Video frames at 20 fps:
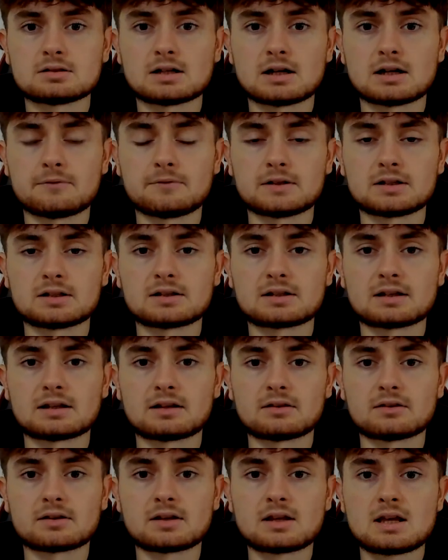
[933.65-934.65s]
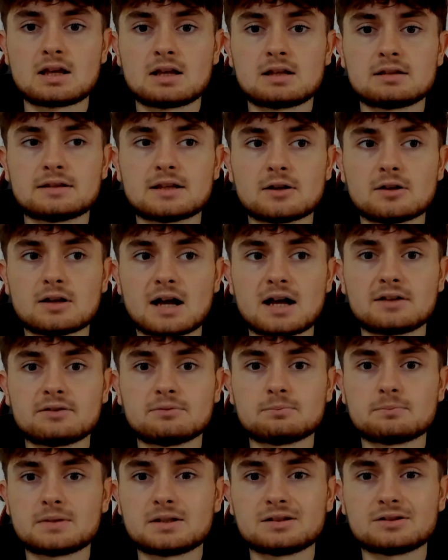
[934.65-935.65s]
I think, and there
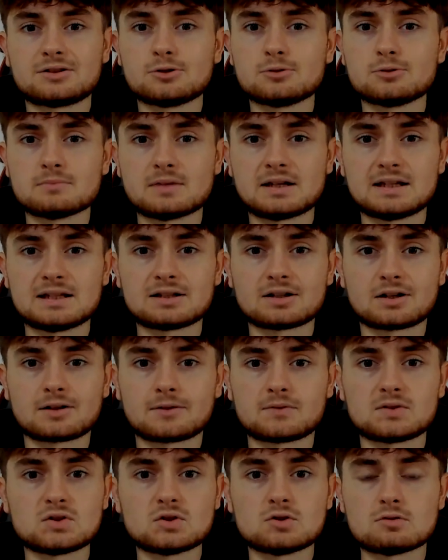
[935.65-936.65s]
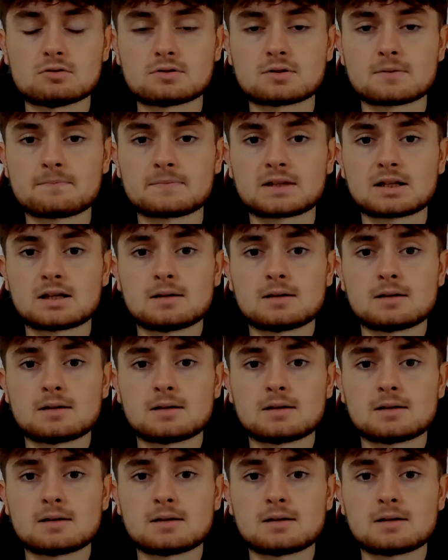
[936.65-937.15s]
hadn't been too many kind of huge